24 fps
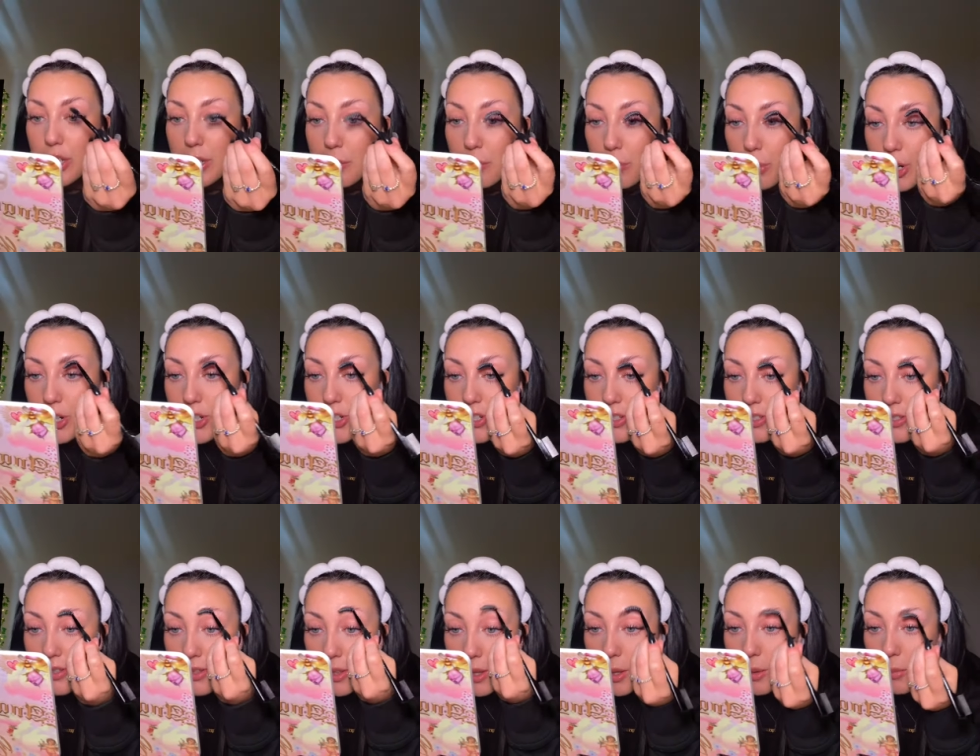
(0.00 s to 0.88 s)

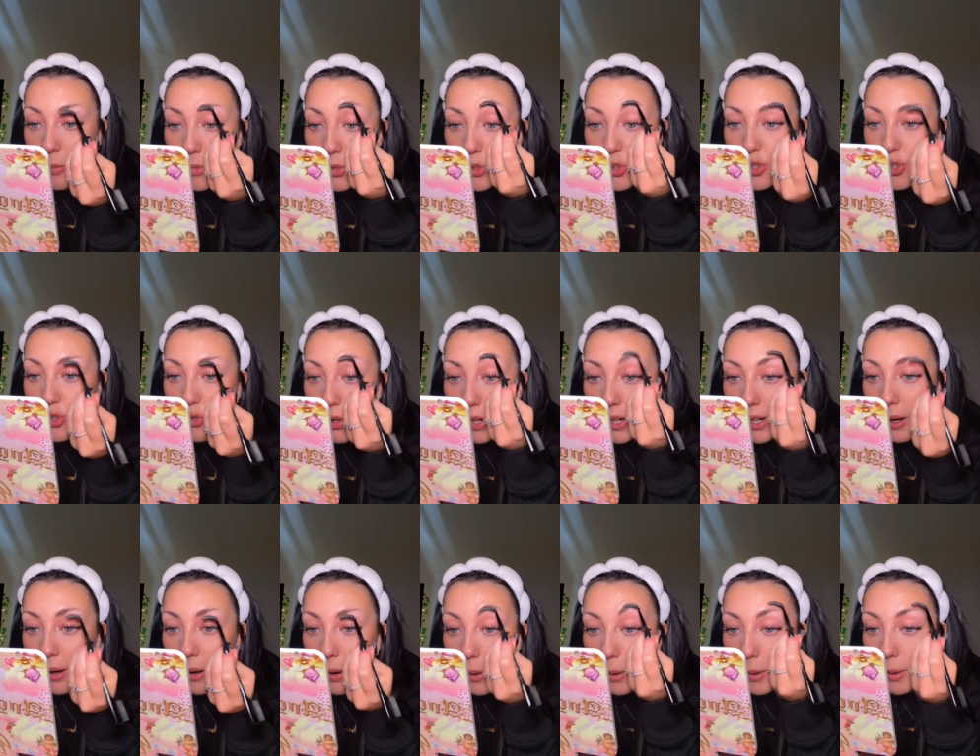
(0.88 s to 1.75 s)
brushes them
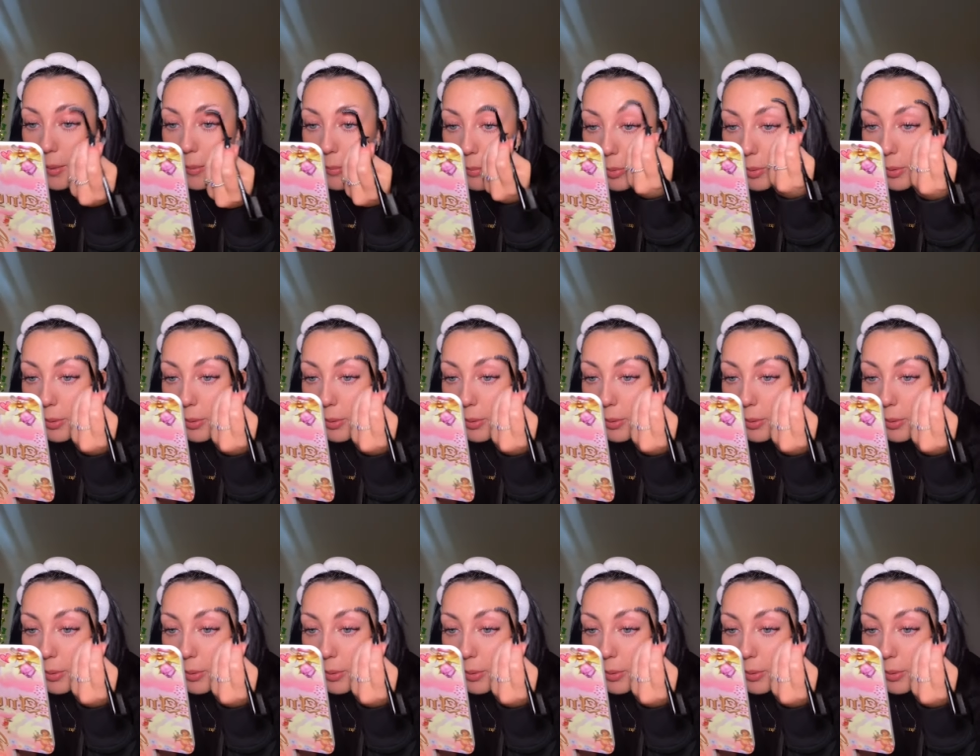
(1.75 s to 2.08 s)
straight up,